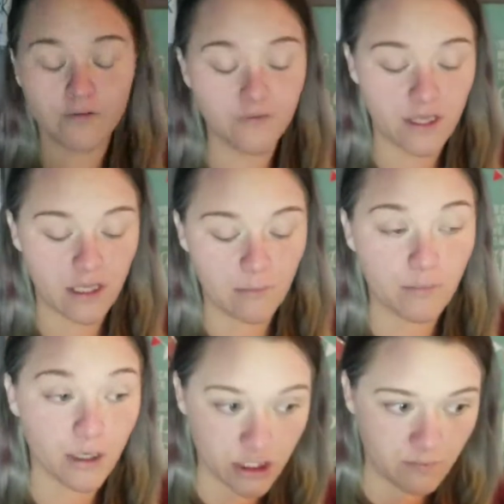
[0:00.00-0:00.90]
of the
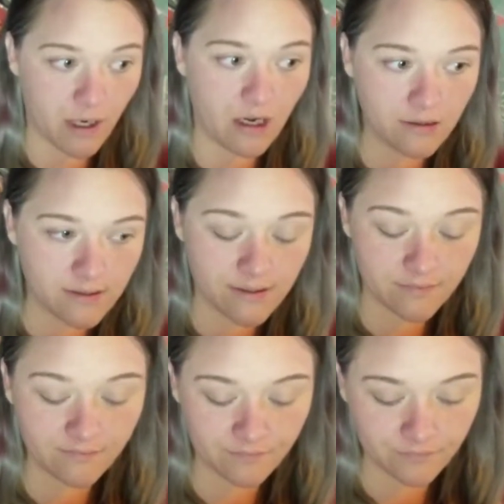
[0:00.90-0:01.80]
Birchbox.
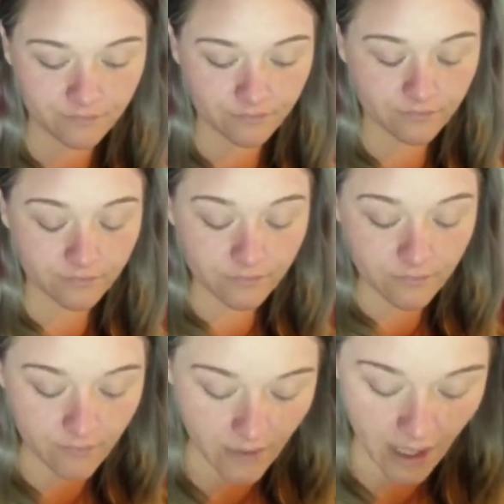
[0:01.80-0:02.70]

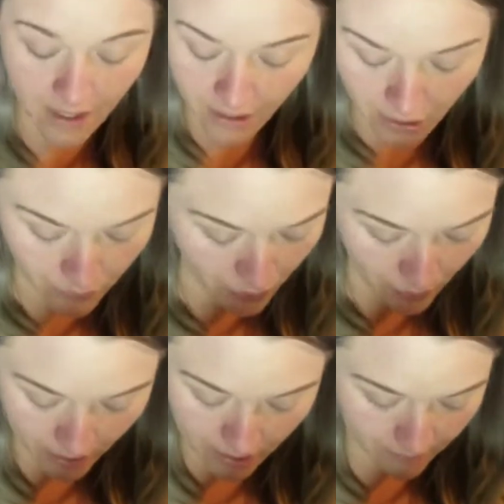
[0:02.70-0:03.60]
And I don't know
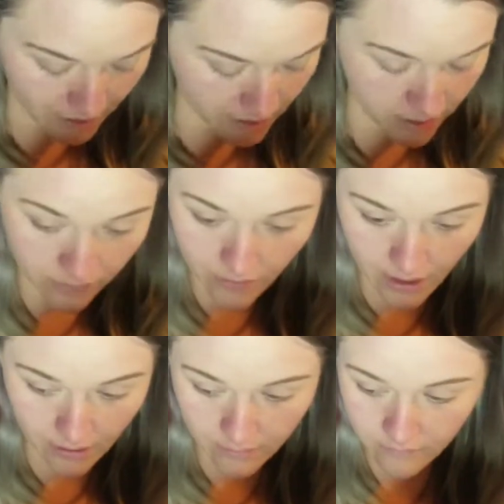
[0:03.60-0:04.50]
what I'm gonna do
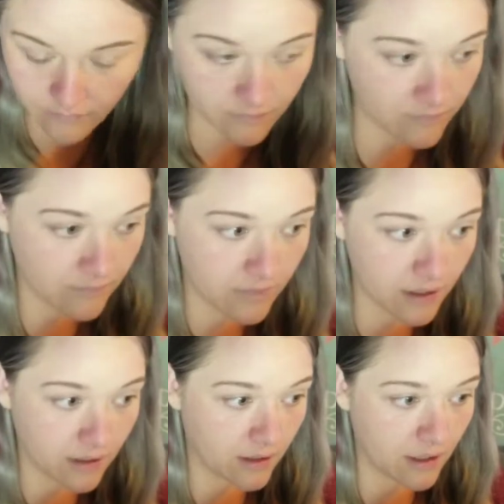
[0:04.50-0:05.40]
yet.
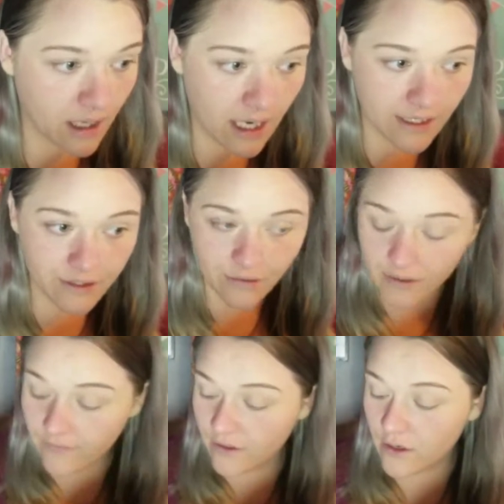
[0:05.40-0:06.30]
I don't
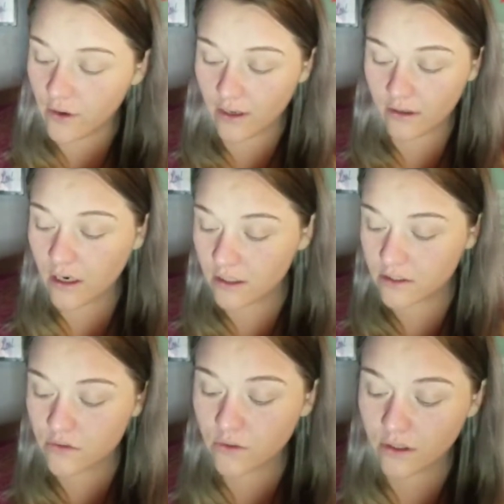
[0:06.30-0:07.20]
even know how to
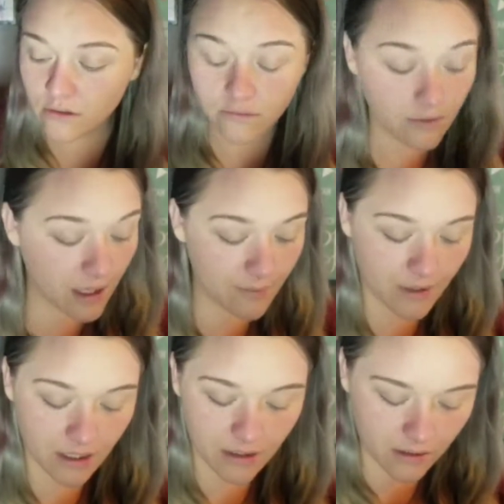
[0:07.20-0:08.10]
contour. I'm
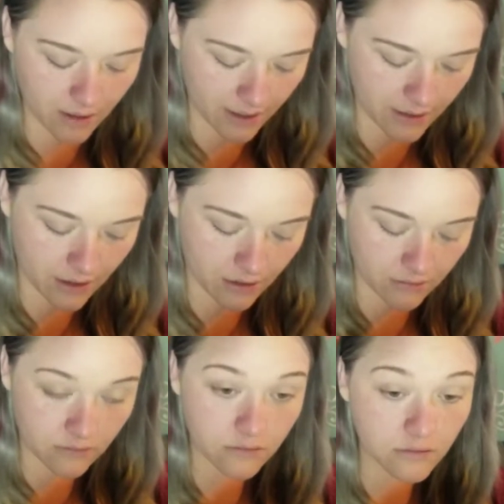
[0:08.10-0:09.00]
not gonna lie to
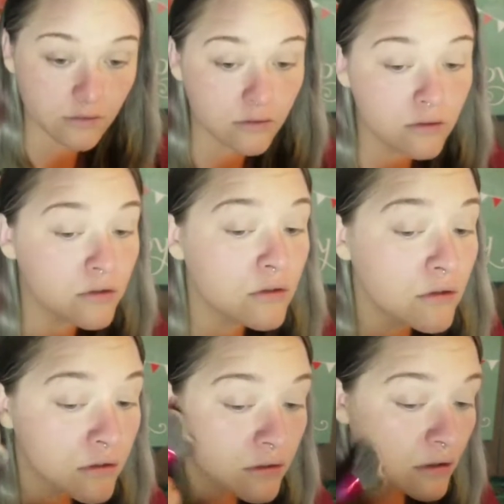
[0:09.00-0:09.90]
y'all.
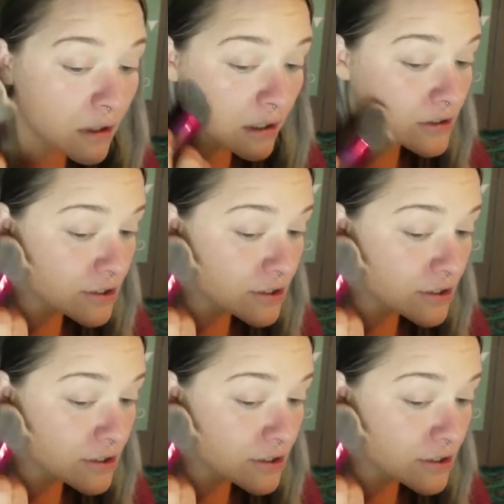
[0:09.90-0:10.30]
I